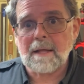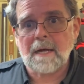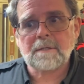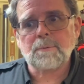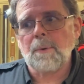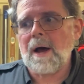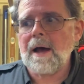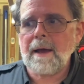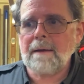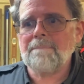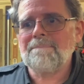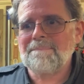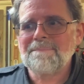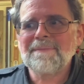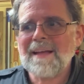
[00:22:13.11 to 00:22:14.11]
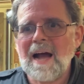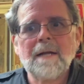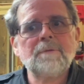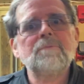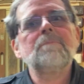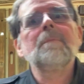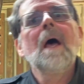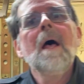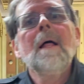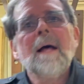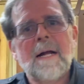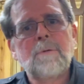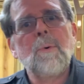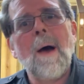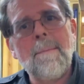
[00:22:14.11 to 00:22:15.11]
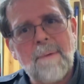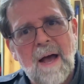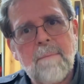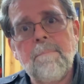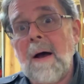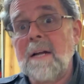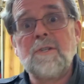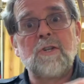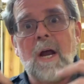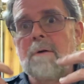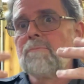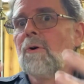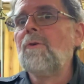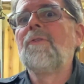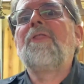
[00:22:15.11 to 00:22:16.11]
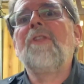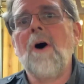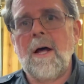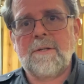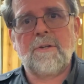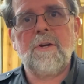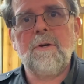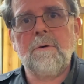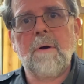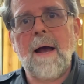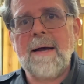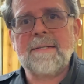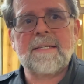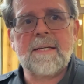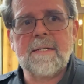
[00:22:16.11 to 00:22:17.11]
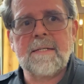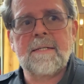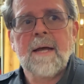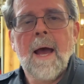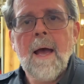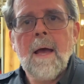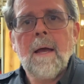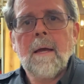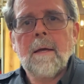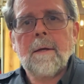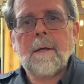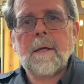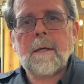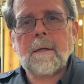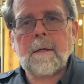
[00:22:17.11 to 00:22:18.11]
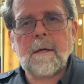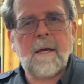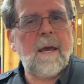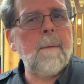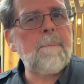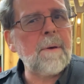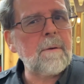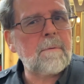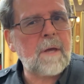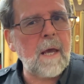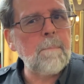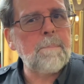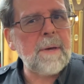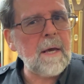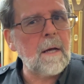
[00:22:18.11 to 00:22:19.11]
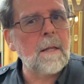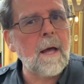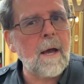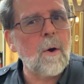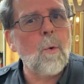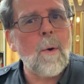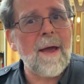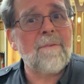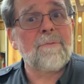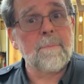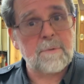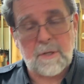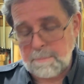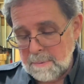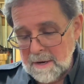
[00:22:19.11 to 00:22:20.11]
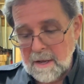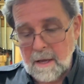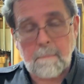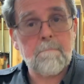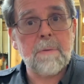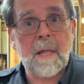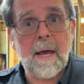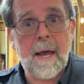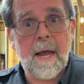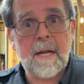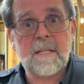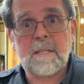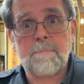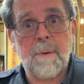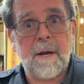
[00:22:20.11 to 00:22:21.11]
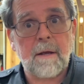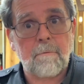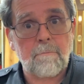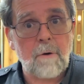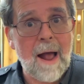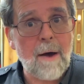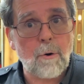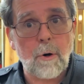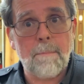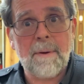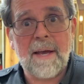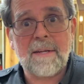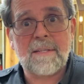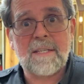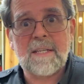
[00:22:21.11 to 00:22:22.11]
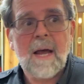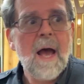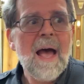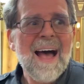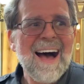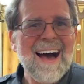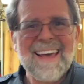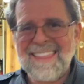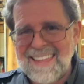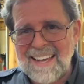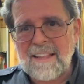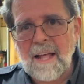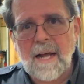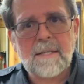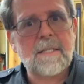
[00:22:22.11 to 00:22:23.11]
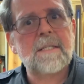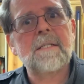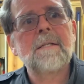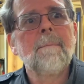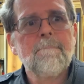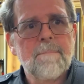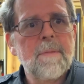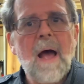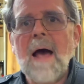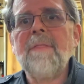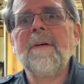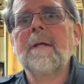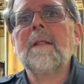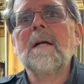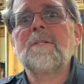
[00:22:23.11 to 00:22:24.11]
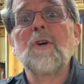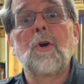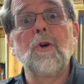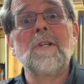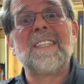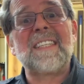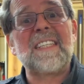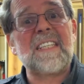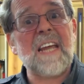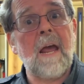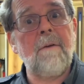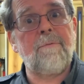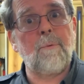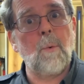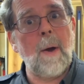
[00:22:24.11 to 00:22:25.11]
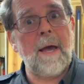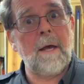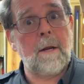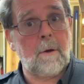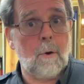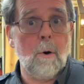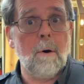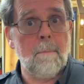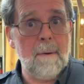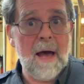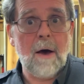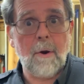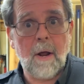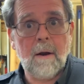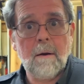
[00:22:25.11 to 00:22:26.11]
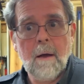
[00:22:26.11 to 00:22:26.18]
That's why my general thought to you guys is keep PLA away from spinning blades, spinning router bits. I think that's a good, safe way to go about it.